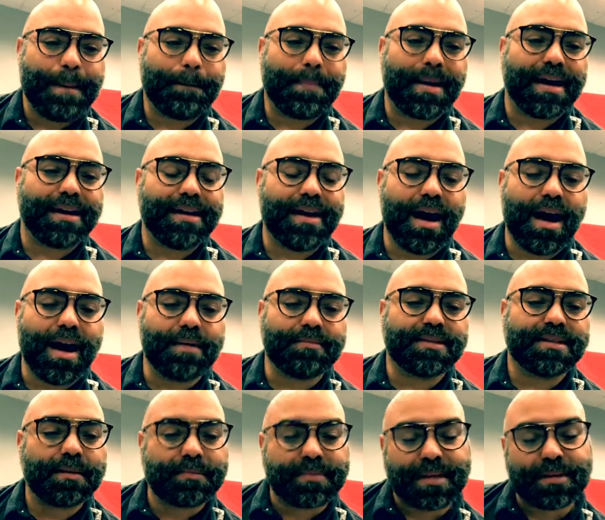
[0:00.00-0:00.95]
But
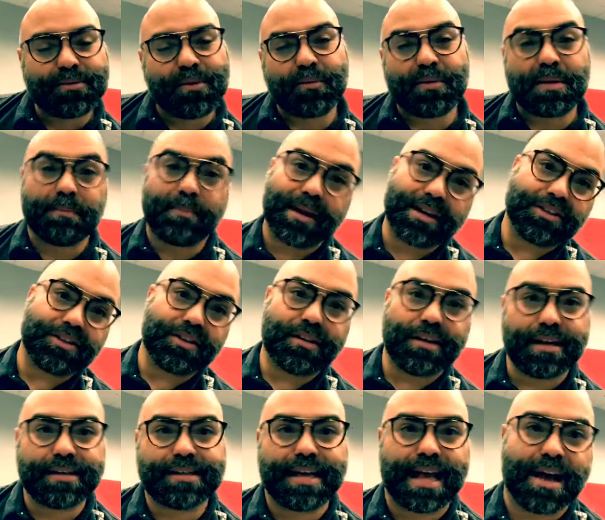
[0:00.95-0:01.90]
sometimes when we picture
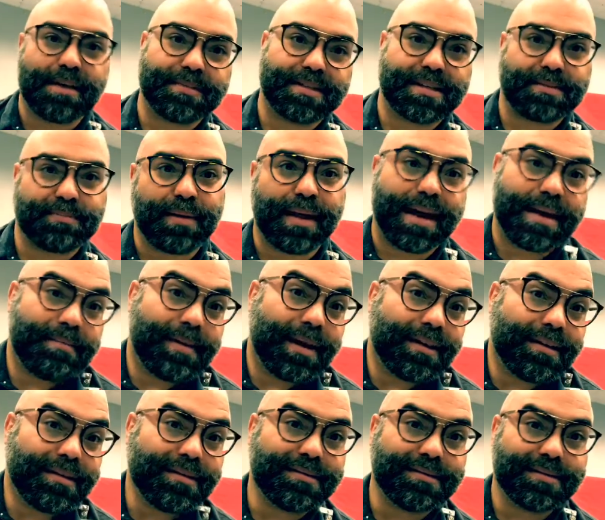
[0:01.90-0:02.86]
things, it helps us play it
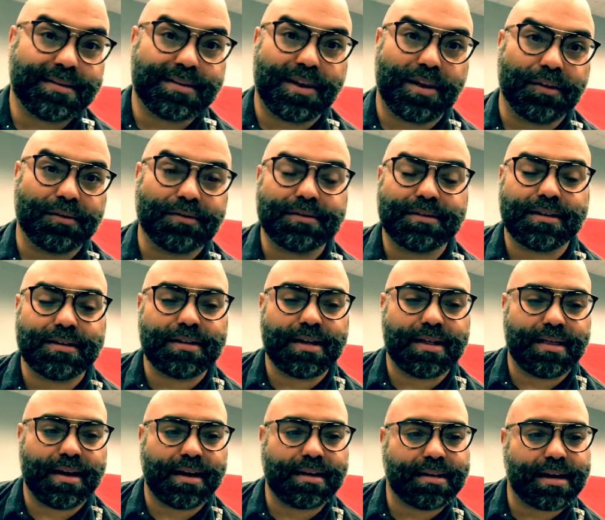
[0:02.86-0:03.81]
better. So just
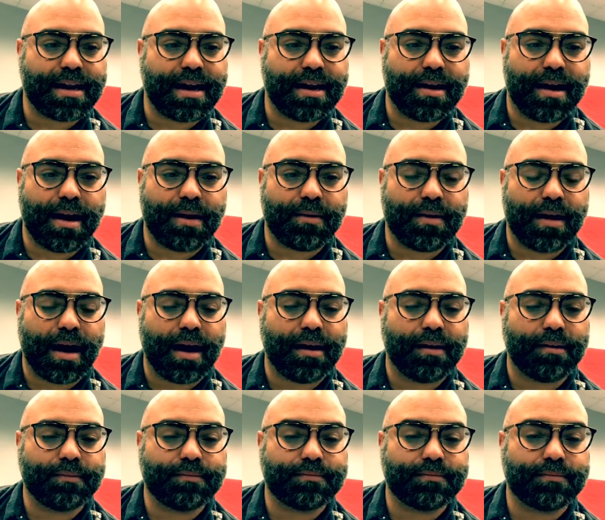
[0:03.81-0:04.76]
the thing that
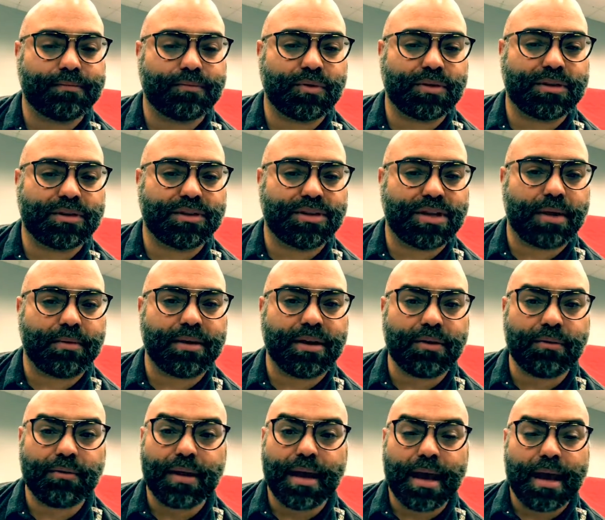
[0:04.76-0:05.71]
I would share with
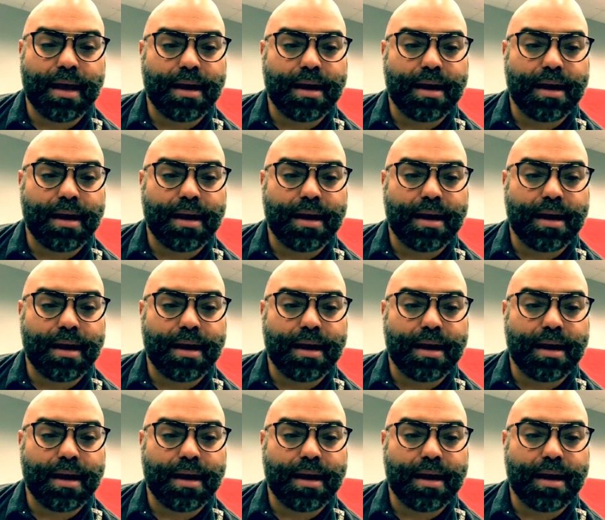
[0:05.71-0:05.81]
you.